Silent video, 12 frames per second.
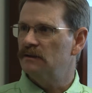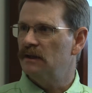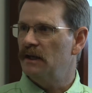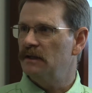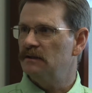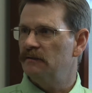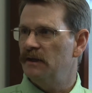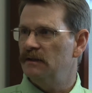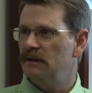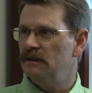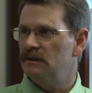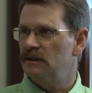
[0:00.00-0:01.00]
In the case of
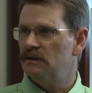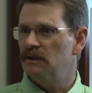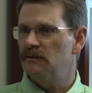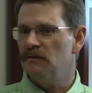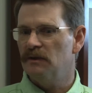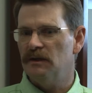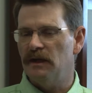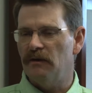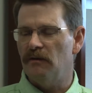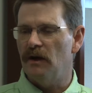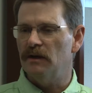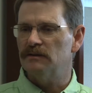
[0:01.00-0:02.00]
1863, they
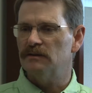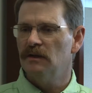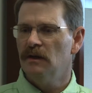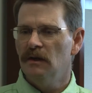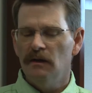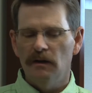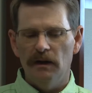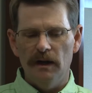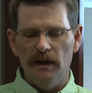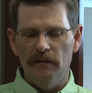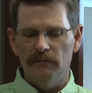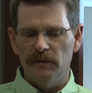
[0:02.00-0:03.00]
crossed
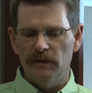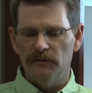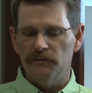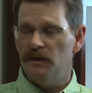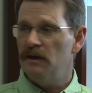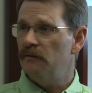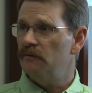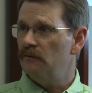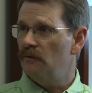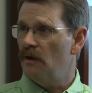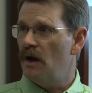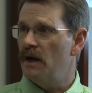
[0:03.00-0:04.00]
3
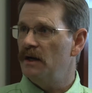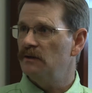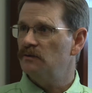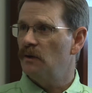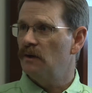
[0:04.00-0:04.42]
different varieties.